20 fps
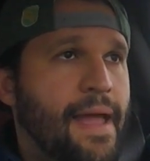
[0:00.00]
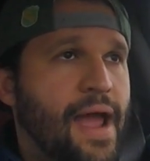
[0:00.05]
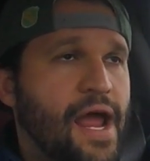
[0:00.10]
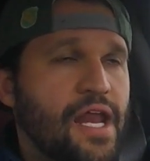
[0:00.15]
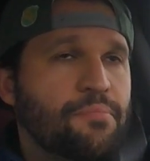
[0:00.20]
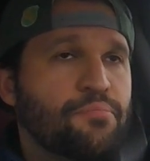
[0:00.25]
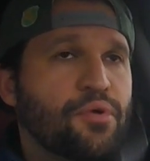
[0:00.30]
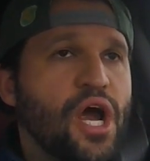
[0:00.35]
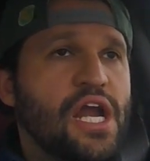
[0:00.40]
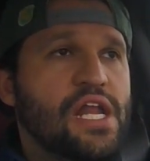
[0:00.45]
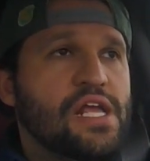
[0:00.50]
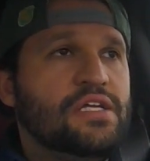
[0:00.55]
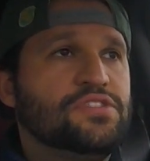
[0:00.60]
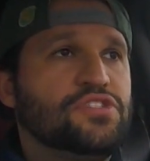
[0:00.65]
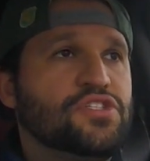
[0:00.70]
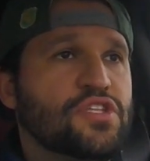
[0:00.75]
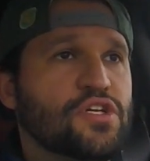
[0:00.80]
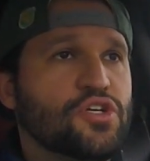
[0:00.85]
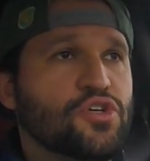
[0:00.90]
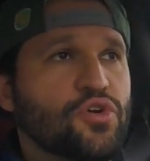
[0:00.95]
and he brought it
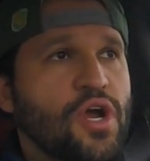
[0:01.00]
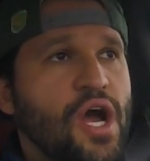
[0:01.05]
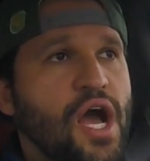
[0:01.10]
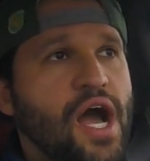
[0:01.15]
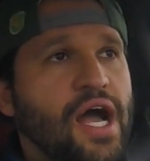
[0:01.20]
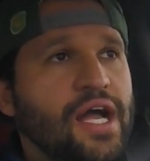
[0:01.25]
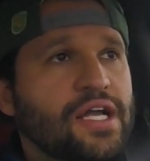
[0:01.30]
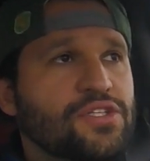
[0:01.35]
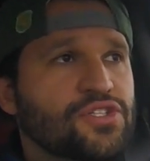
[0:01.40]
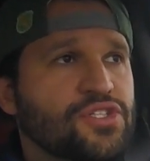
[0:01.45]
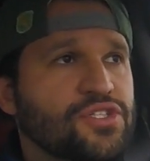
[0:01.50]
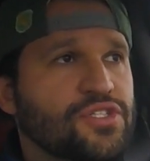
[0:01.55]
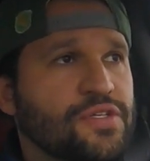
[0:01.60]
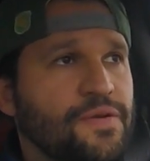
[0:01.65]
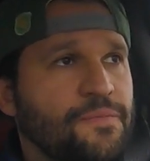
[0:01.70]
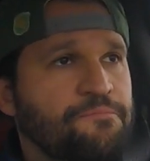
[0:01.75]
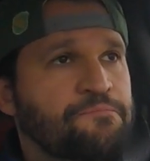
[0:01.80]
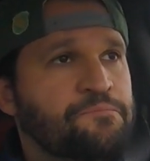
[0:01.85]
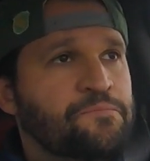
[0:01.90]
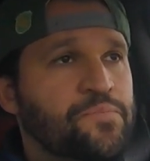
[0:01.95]
into the garage,
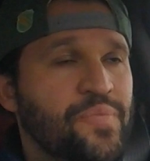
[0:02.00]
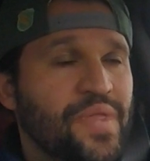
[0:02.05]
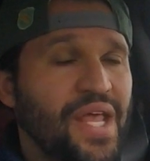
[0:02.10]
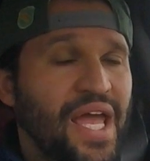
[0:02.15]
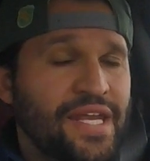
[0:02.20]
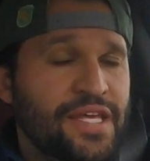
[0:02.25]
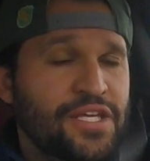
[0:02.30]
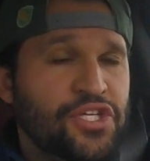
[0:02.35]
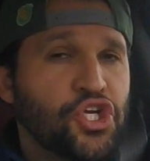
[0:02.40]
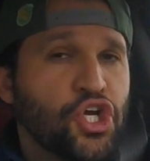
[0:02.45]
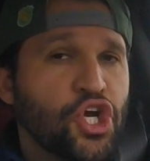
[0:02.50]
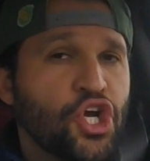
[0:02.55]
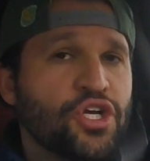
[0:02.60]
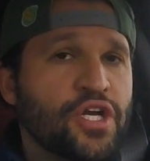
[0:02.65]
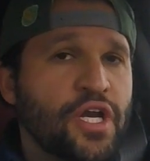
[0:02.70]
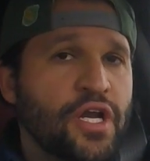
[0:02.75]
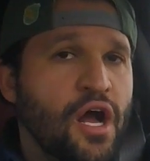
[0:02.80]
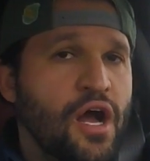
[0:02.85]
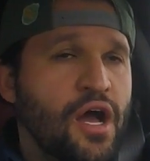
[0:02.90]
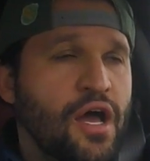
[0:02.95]
and he
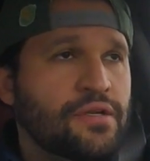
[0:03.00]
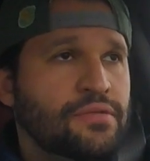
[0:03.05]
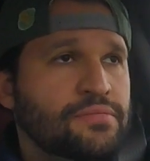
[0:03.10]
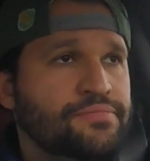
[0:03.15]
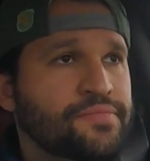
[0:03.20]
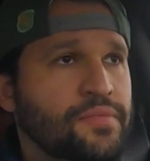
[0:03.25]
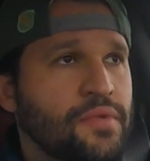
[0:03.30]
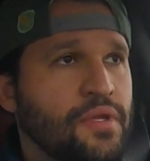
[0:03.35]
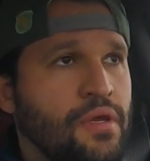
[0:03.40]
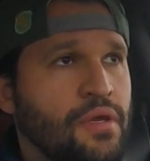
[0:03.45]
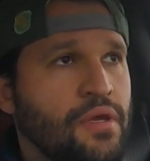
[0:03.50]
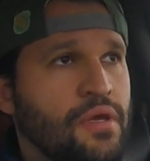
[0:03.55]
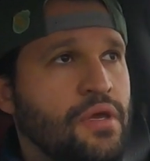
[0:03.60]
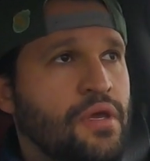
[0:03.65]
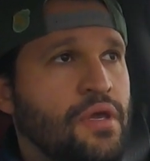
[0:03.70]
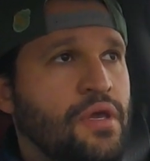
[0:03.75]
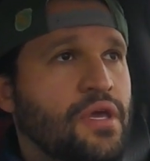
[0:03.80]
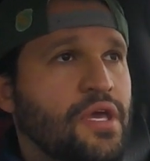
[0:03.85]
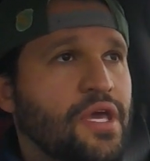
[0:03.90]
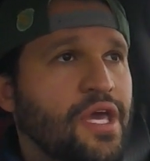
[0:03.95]
turned it on
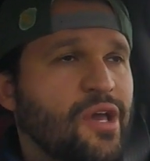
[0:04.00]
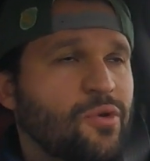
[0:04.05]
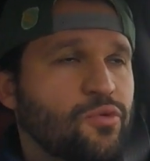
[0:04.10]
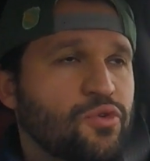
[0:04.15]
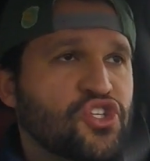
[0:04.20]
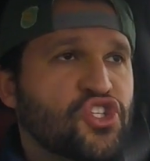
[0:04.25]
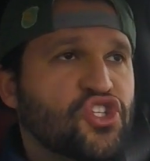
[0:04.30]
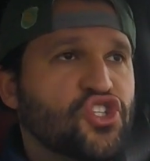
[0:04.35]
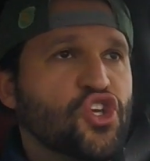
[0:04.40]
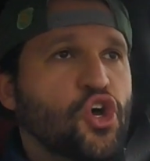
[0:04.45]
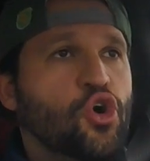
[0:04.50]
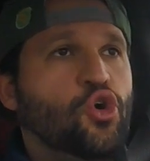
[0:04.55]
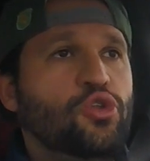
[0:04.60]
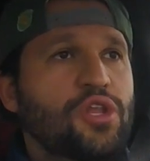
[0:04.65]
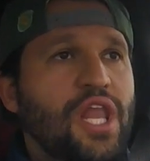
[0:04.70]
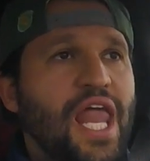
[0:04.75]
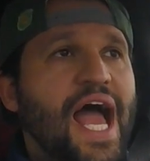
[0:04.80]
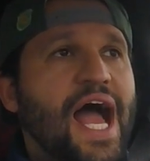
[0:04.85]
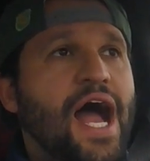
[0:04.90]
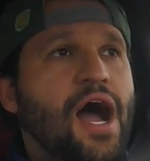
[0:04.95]
it was so
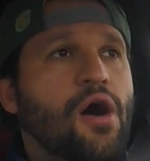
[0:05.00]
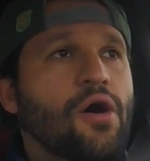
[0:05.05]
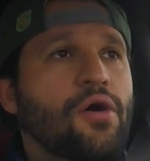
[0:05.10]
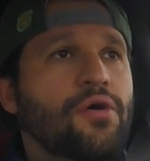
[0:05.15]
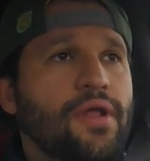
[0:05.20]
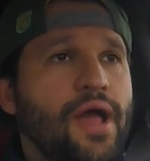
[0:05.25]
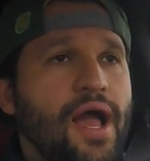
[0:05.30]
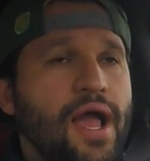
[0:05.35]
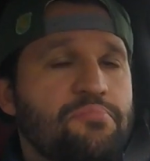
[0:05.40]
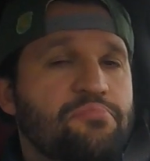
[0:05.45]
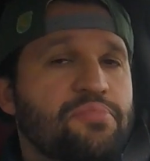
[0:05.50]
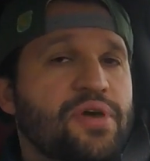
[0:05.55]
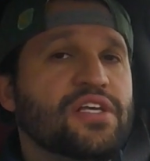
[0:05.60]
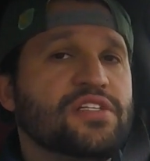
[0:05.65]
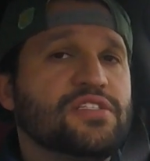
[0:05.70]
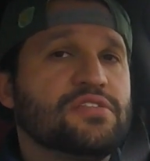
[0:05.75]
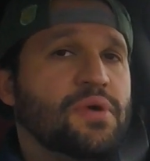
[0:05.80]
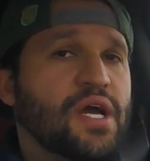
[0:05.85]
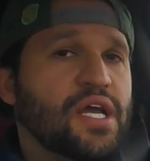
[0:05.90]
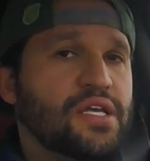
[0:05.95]
loud, I
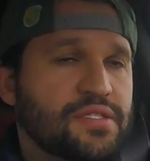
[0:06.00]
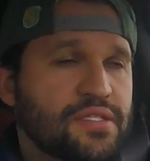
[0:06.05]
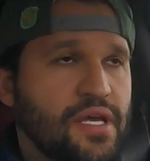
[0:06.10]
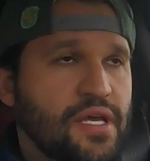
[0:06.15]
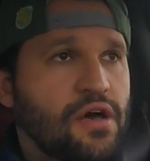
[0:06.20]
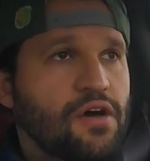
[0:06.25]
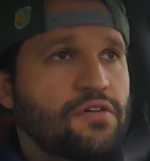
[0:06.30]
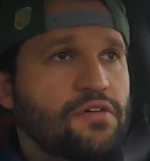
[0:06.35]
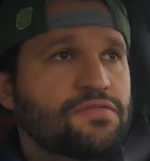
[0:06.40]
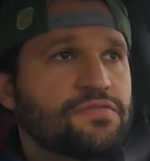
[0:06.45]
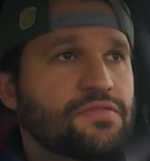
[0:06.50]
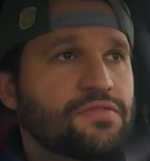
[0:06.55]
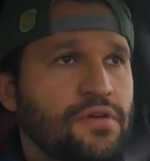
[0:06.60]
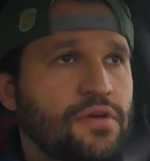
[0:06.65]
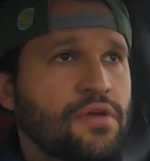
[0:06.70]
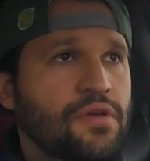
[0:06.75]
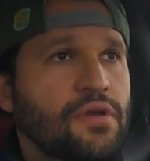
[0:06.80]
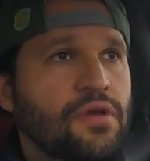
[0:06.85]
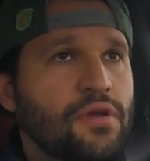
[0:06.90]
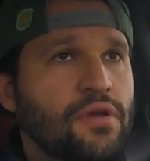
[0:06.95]
pissed myself,
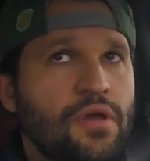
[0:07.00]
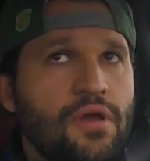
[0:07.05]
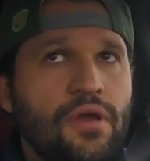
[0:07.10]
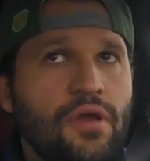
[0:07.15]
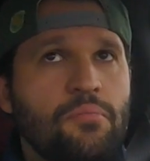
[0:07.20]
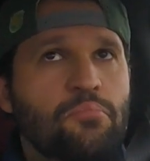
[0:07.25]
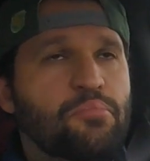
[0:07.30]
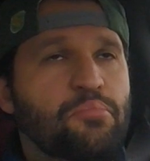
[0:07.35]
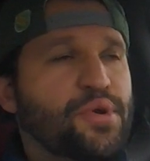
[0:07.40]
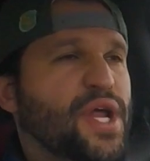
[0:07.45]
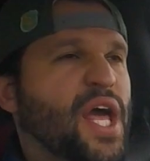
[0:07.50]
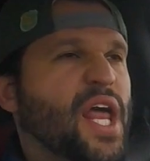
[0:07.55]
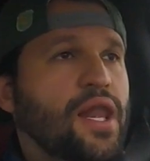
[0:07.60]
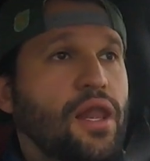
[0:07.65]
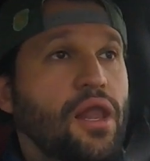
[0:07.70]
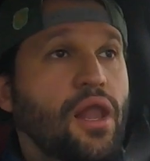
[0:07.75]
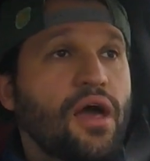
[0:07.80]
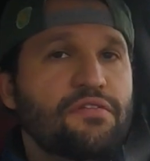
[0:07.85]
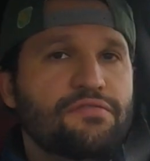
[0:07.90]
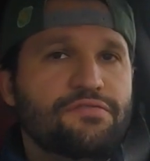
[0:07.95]
but I
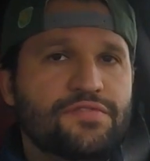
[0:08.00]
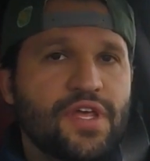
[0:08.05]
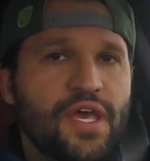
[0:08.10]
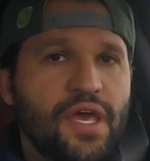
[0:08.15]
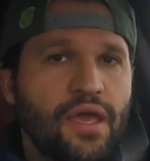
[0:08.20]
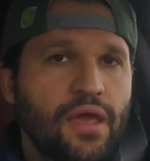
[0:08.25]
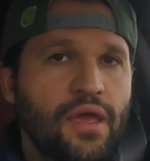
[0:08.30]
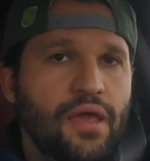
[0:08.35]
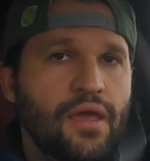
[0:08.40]
loved it.